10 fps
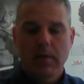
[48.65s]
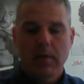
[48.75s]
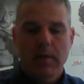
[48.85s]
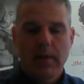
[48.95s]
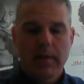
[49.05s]

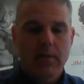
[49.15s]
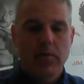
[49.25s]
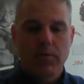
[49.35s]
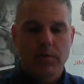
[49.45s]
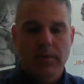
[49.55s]
and
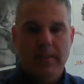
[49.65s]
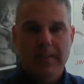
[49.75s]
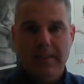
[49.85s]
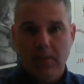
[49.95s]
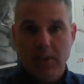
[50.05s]
use
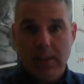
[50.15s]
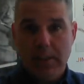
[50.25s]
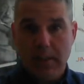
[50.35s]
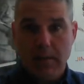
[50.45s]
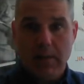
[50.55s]

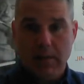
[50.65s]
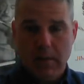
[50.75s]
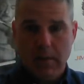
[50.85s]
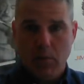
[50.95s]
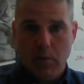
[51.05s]
synergistically,
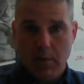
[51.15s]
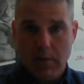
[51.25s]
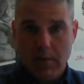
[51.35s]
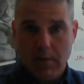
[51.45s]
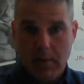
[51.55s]

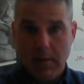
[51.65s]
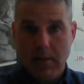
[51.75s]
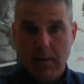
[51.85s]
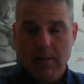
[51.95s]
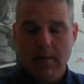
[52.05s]
keyword, hint,
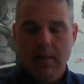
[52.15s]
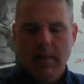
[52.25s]
hint,